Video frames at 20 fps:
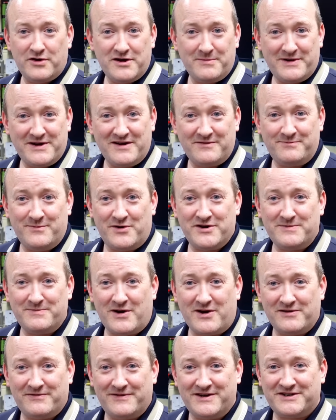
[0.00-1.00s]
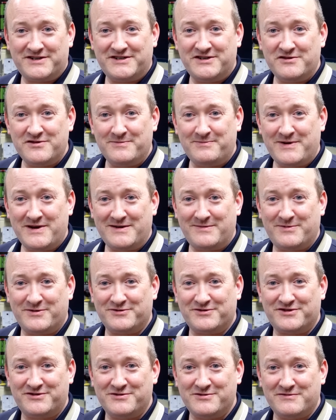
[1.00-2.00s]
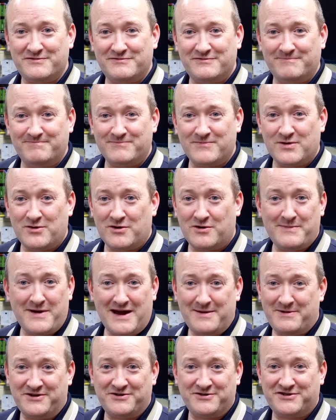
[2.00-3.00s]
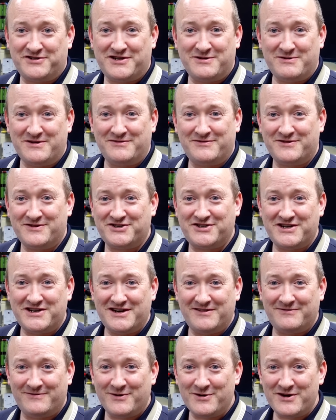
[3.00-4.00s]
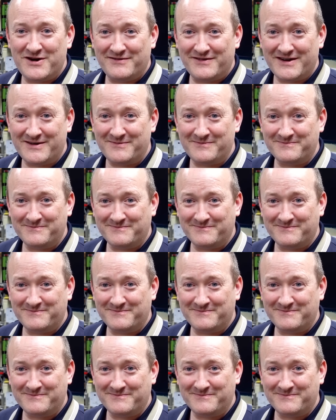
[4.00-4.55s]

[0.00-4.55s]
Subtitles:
earn a bit of money by fixing other people's stuff, or maybe just do it for the sheer fun of it.